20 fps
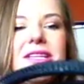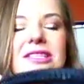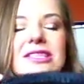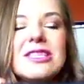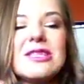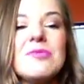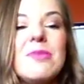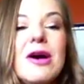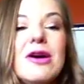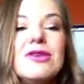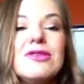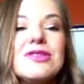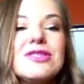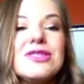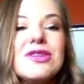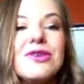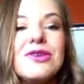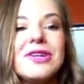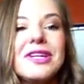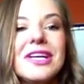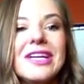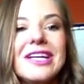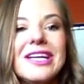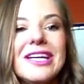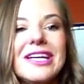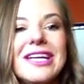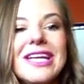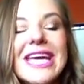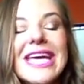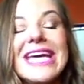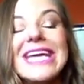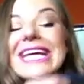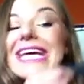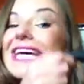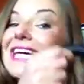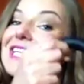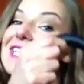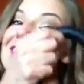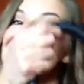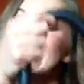it smells so good. It
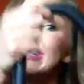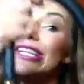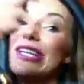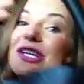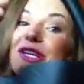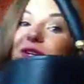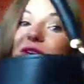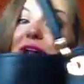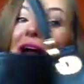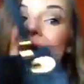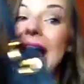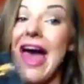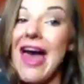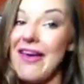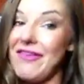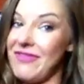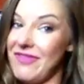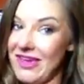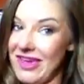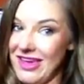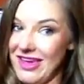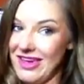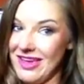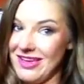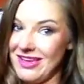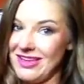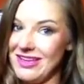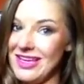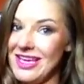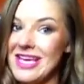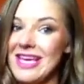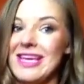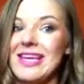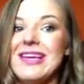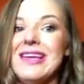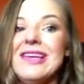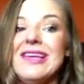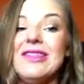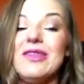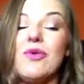is a little heavy.
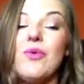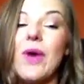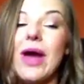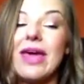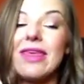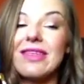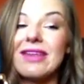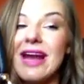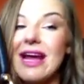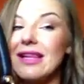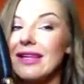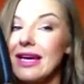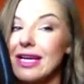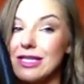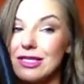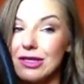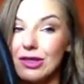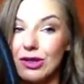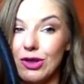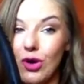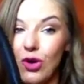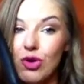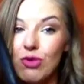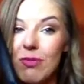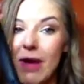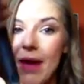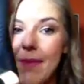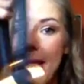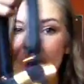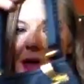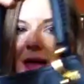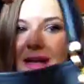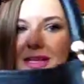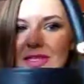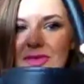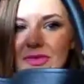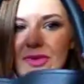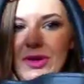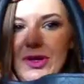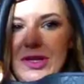The way that I like to load my
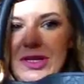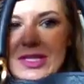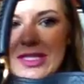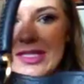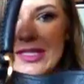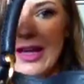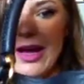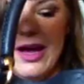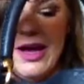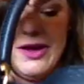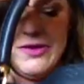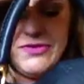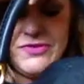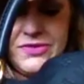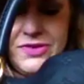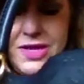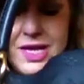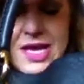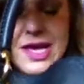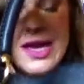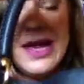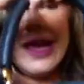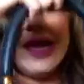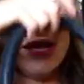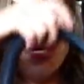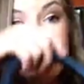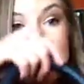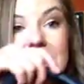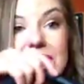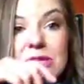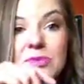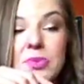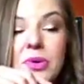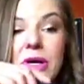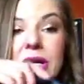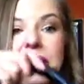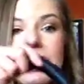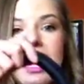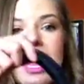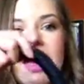bags full of stuff, it is
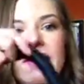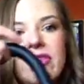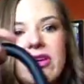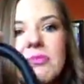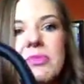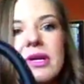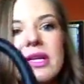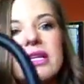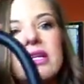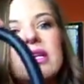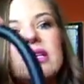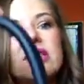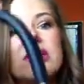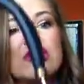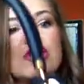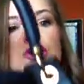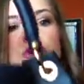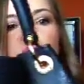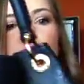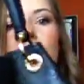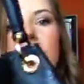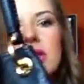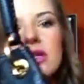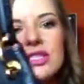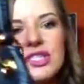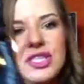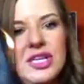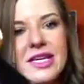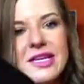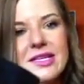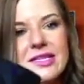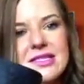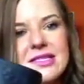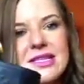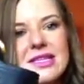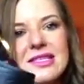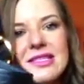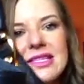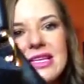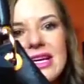pretty heavy, but it is gorgeous.
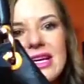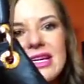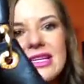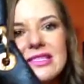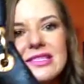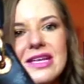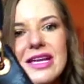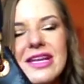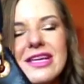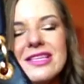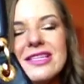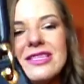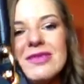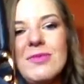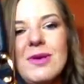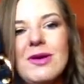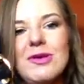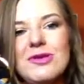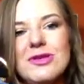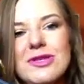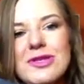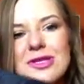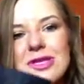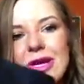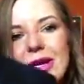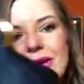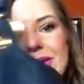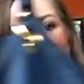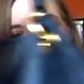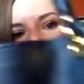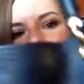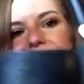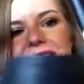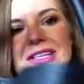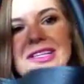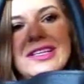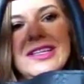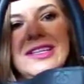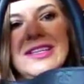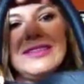This thing is, and it smells so
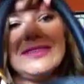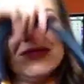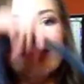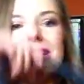good.